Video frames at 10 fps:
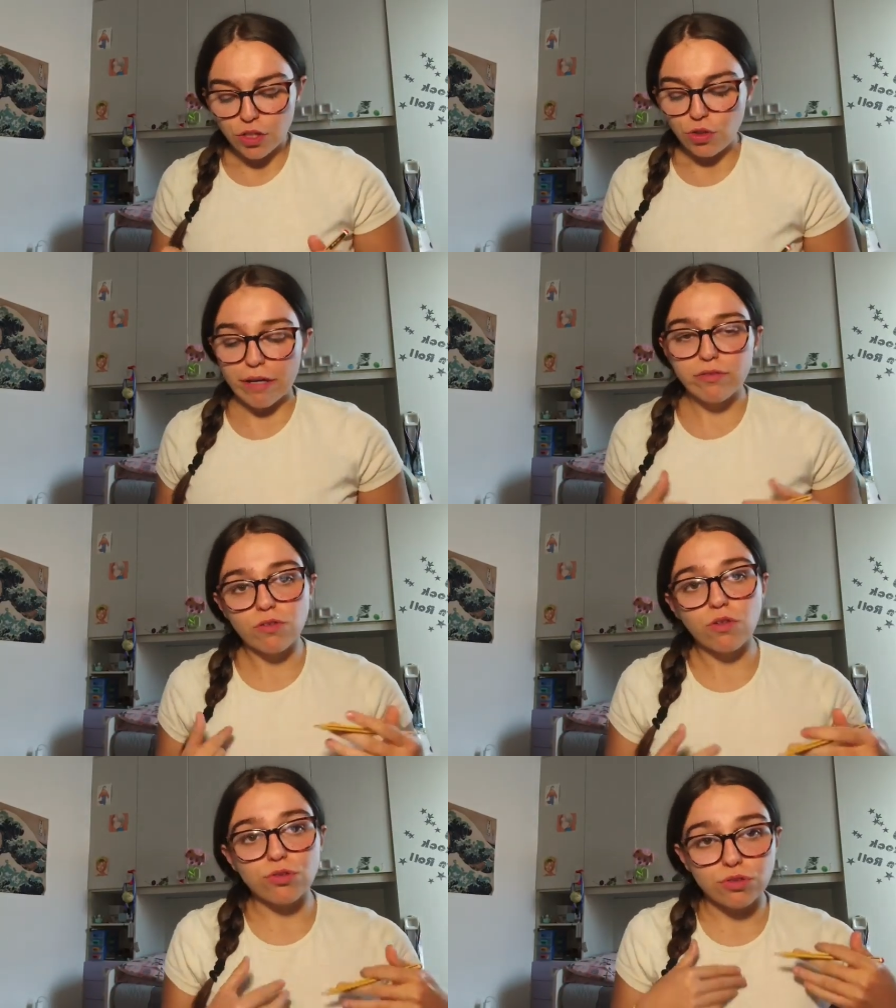you have to
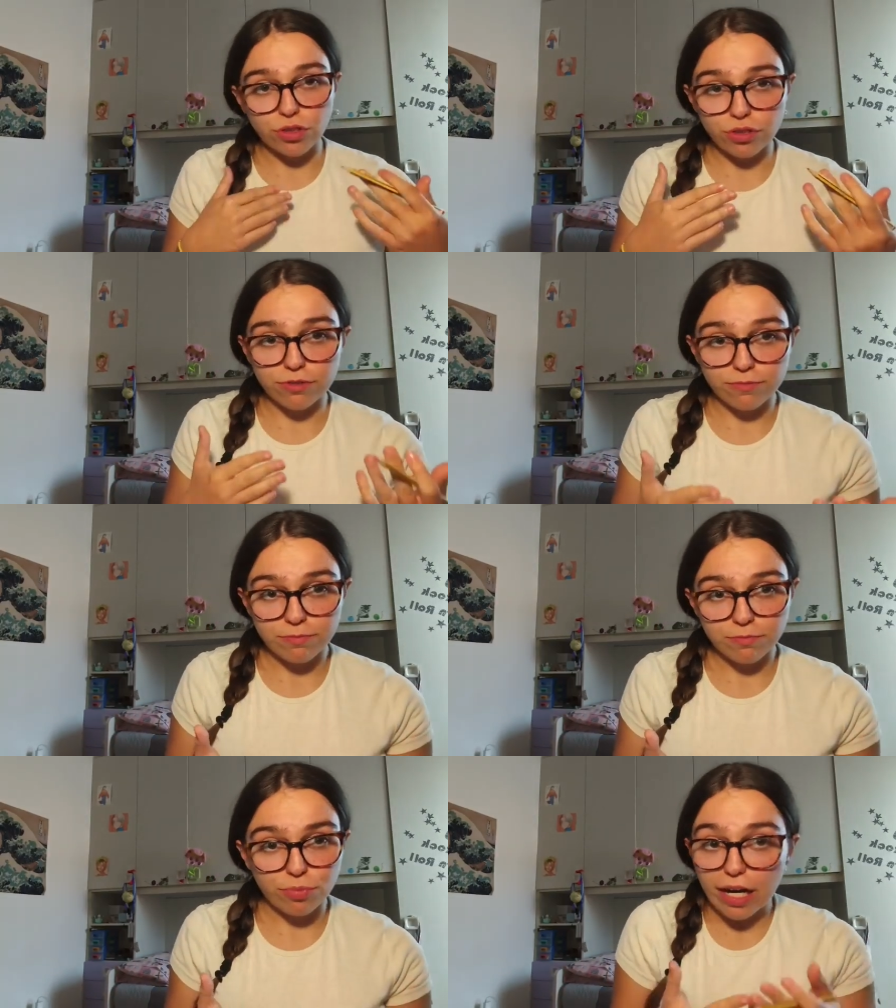go to your
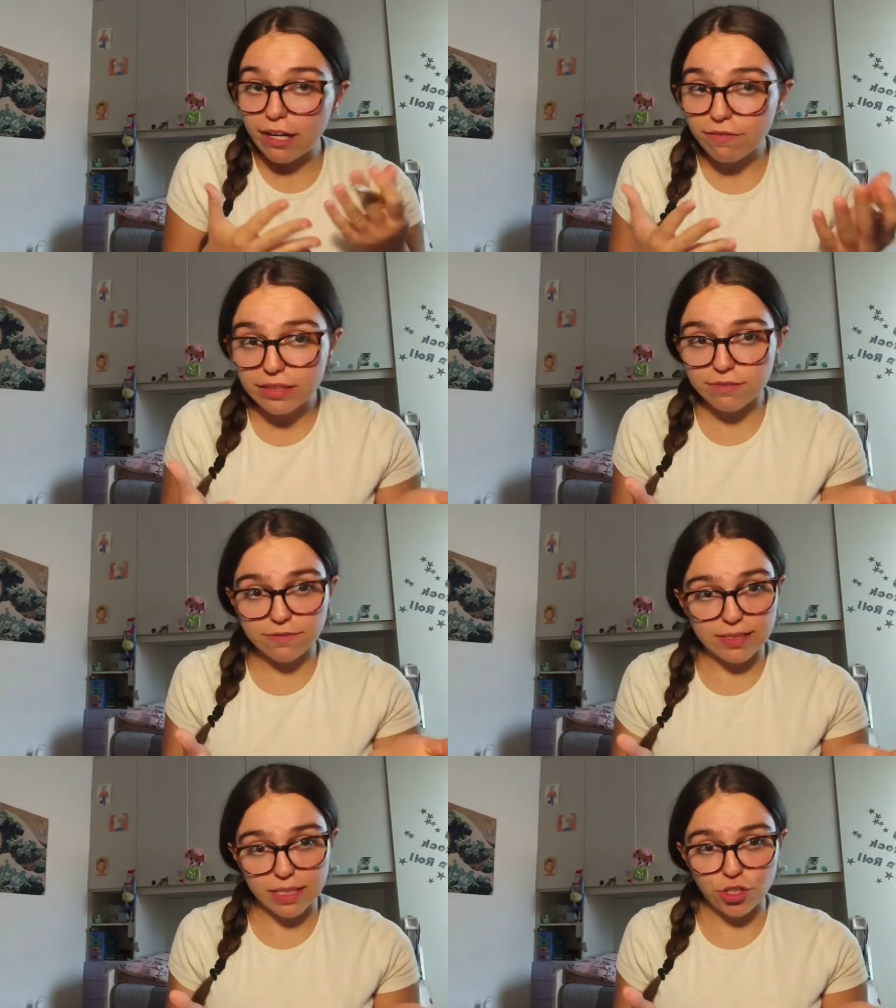private
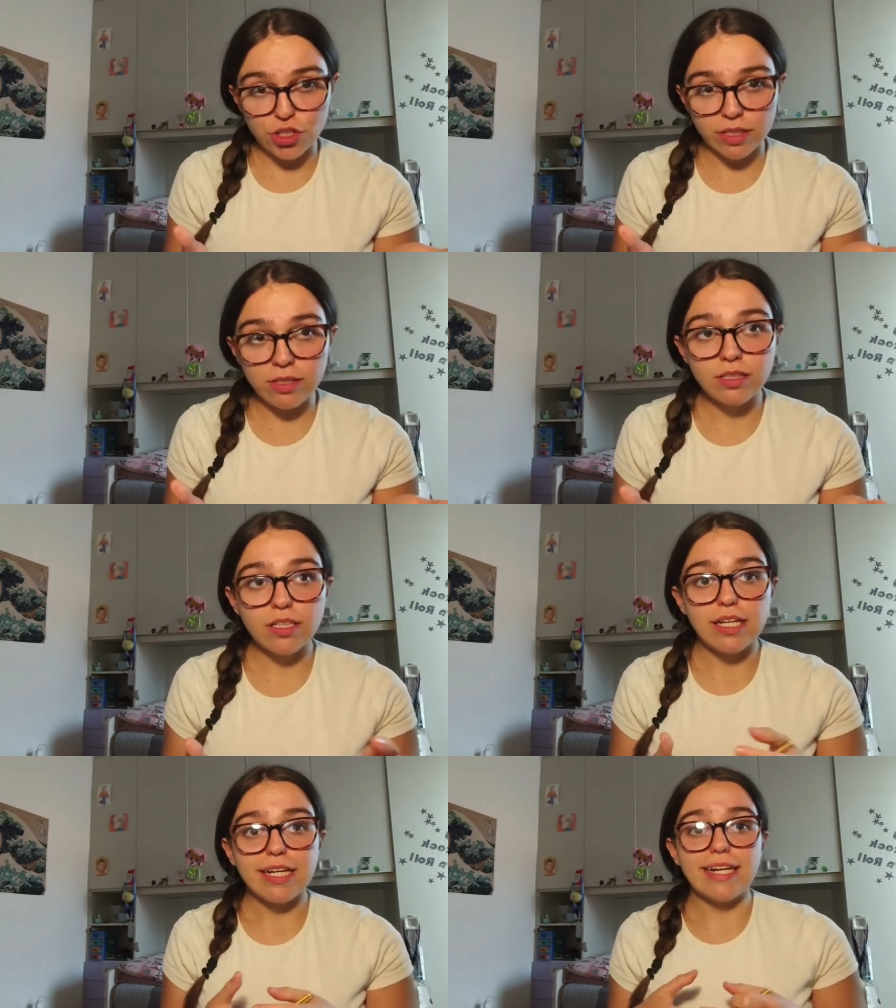physician,
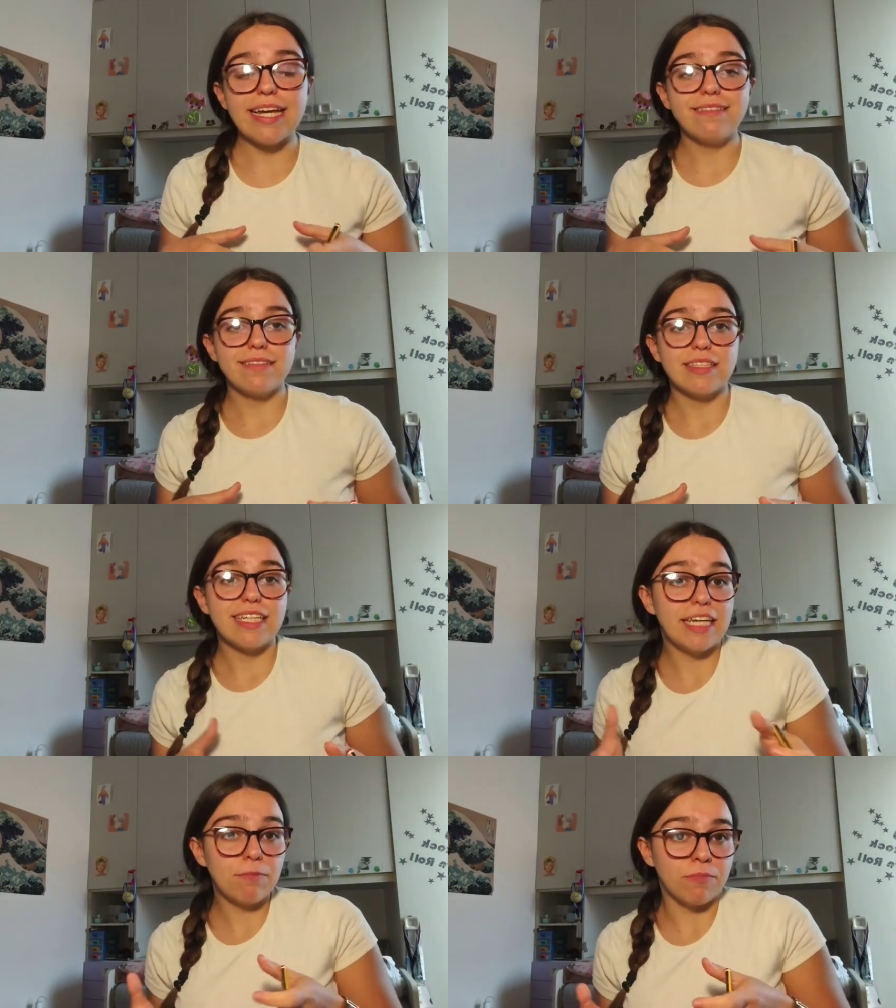let
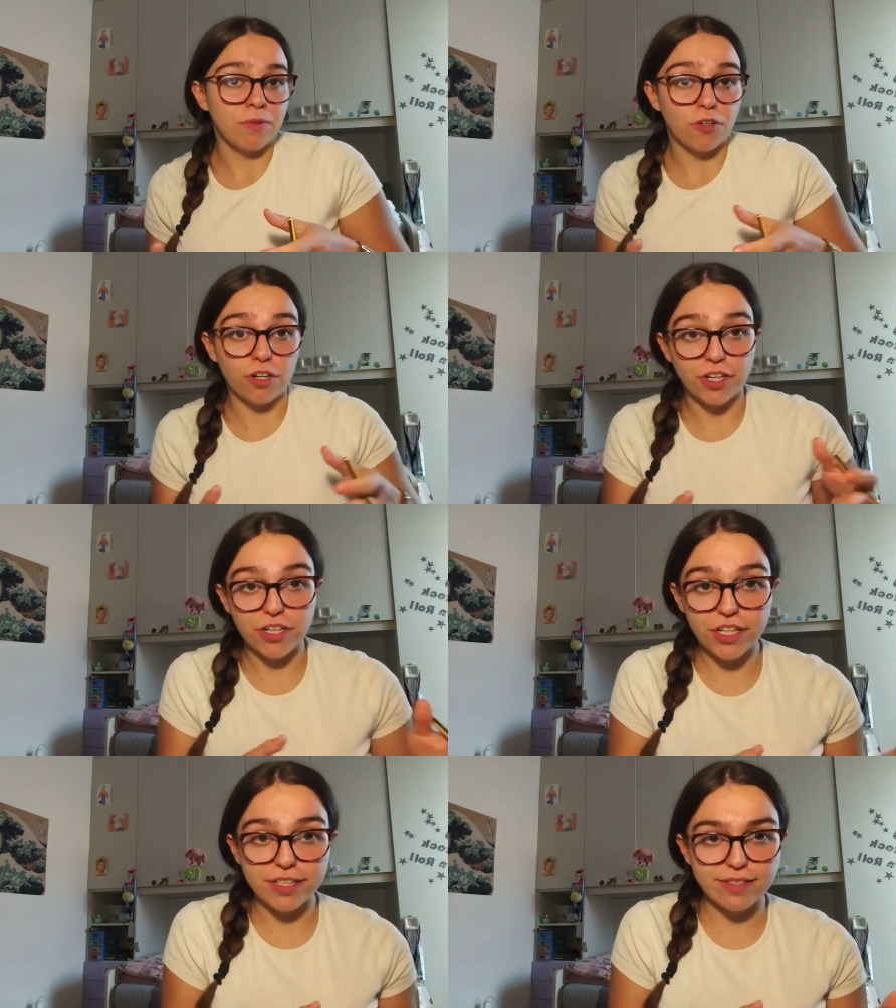him or
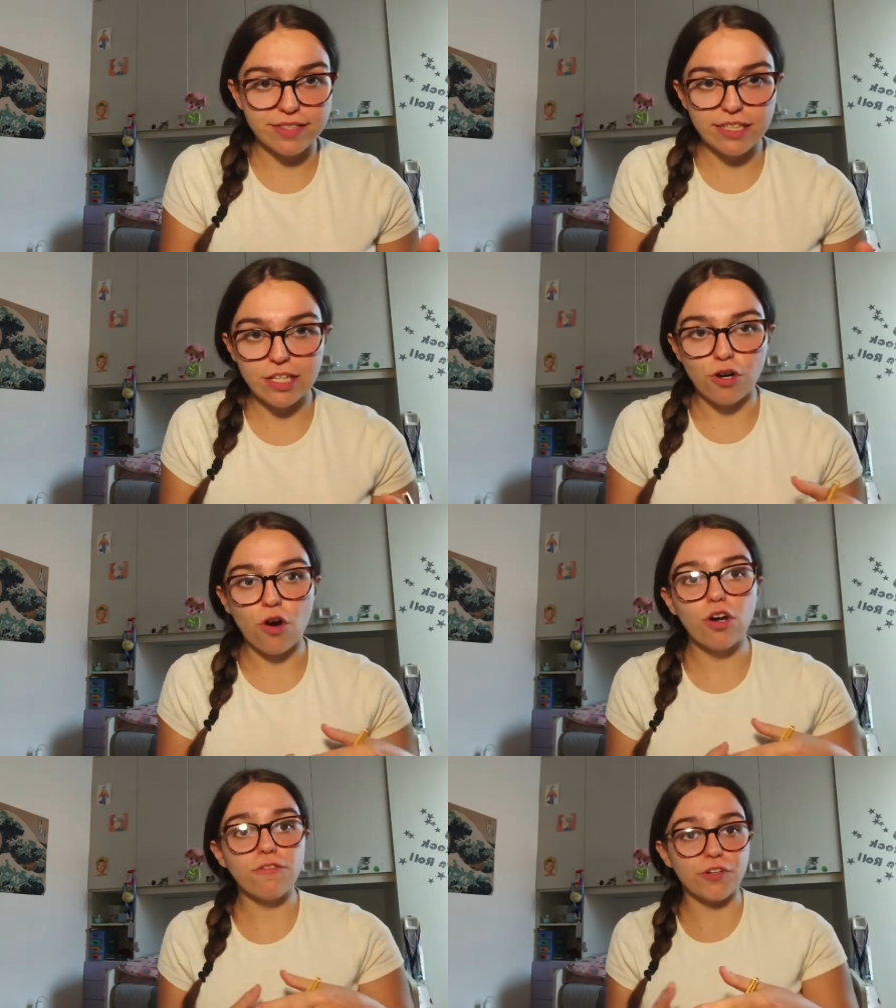her see
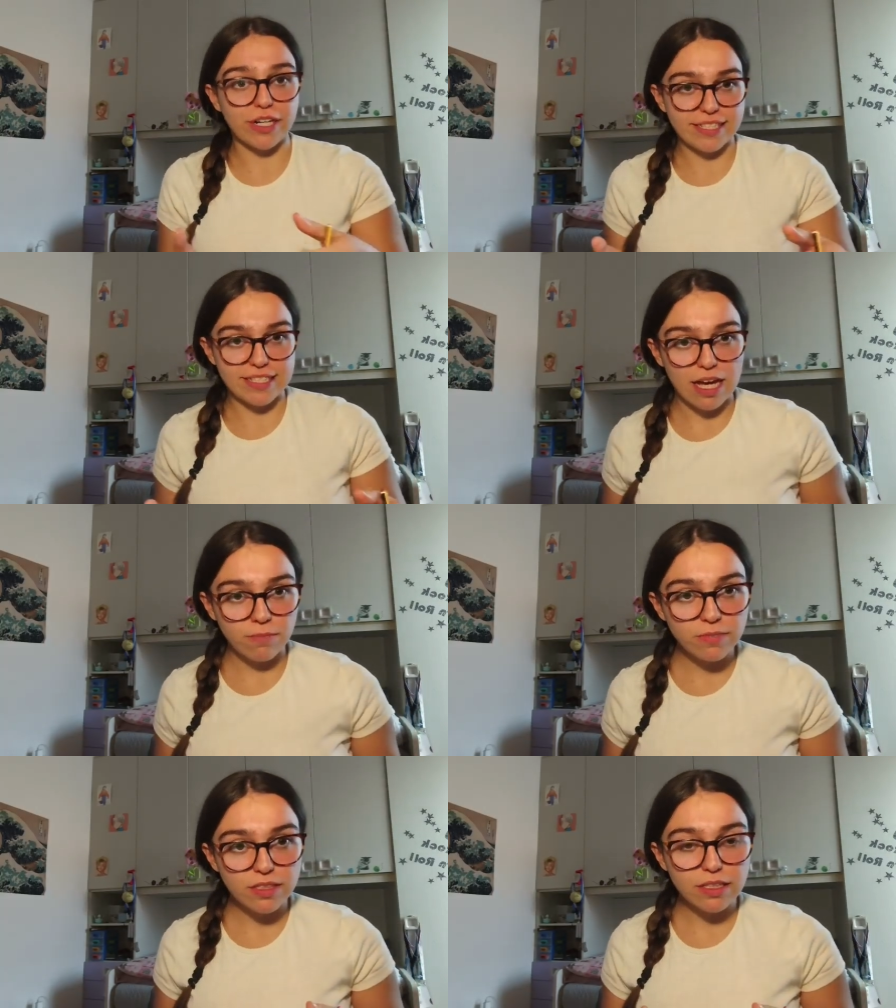all of your
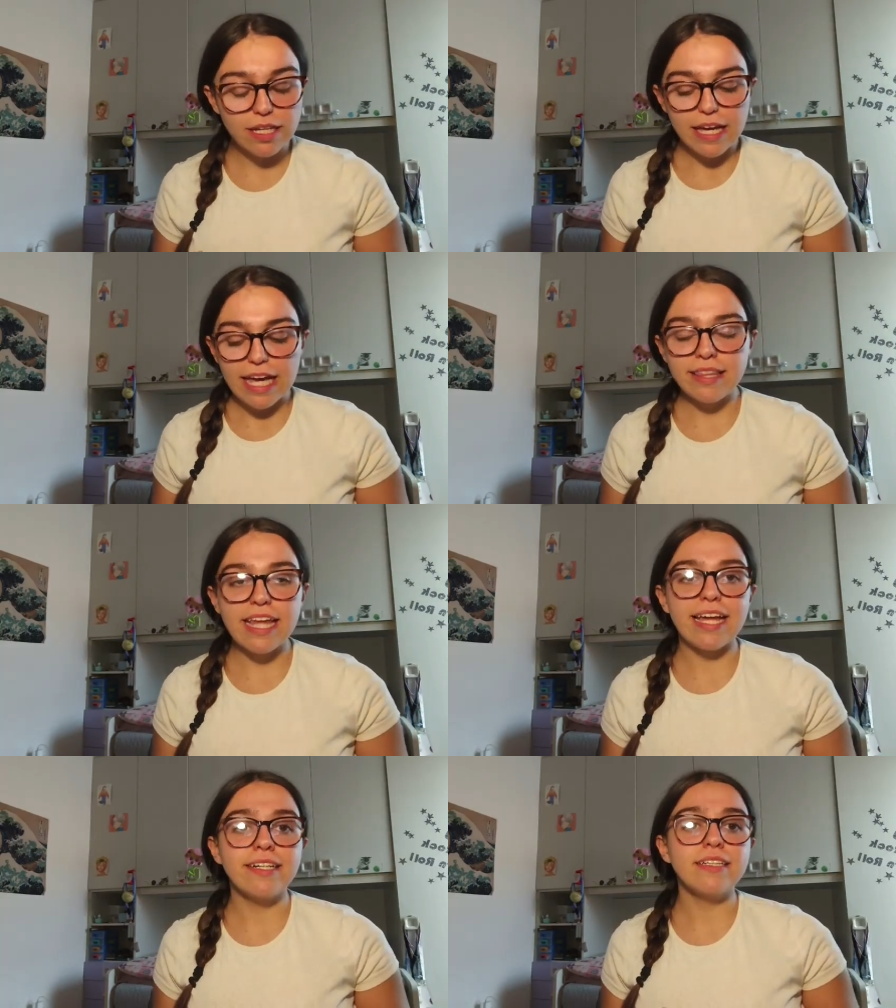exams, and
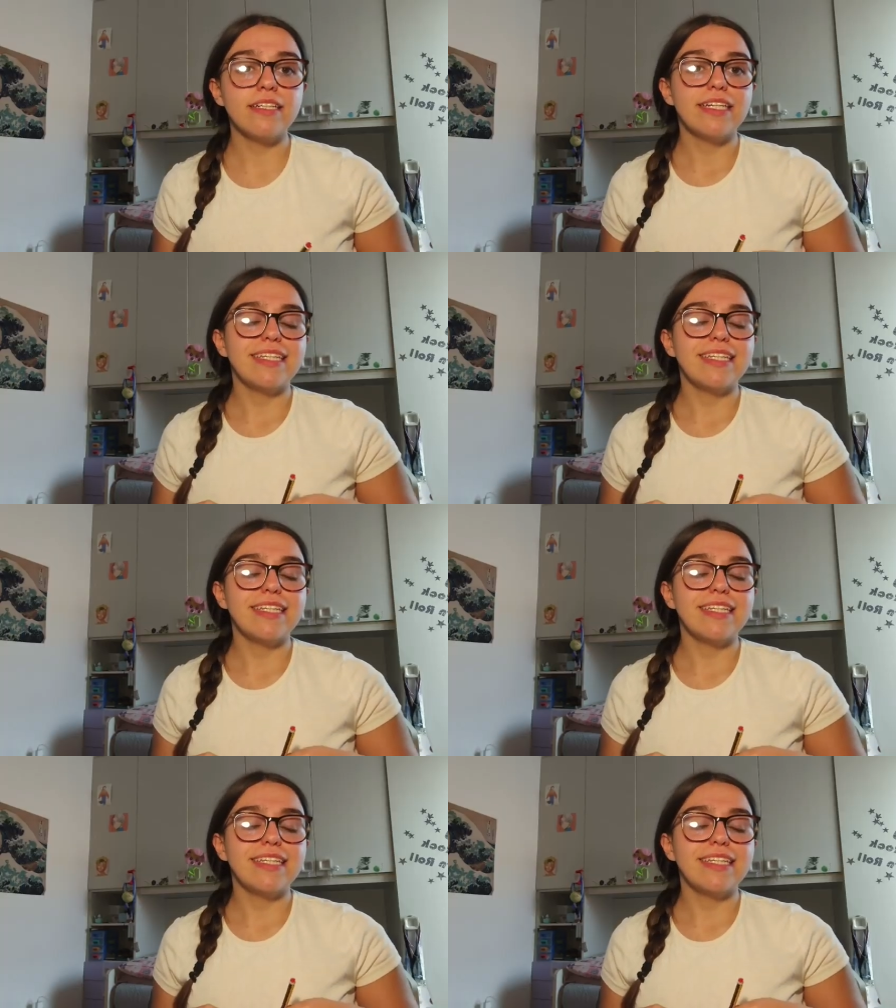then